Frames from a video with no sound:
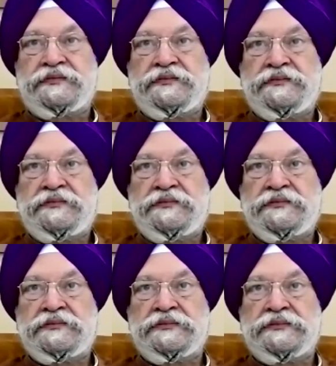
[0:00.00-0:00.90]

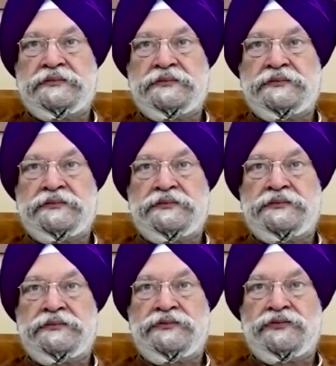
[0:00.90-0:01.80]

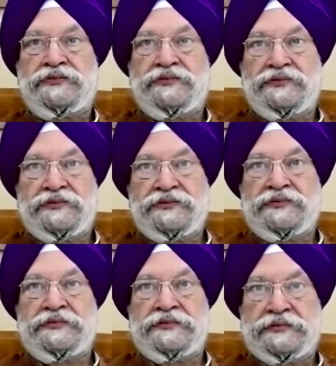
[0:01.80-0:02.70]

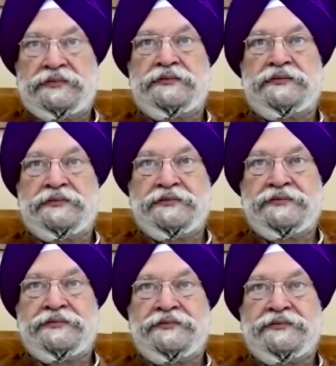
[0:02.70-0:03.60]

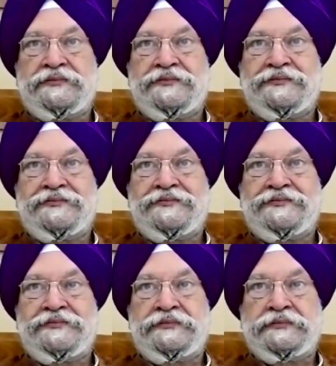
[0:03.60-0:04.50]

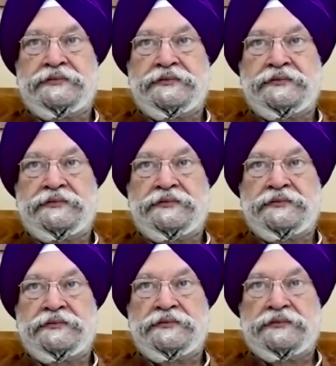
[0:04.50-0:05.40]

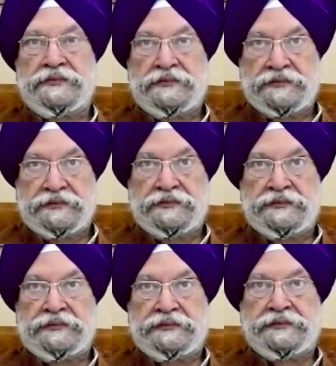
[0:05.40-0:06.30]

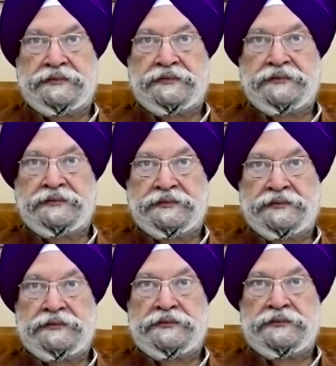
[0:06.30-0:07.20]

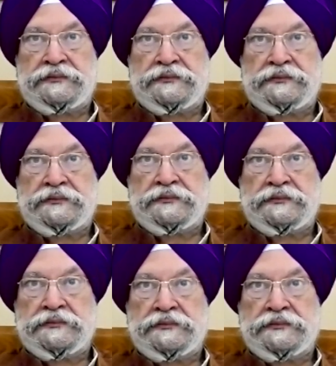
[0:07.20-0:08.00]
This person isn't speaking.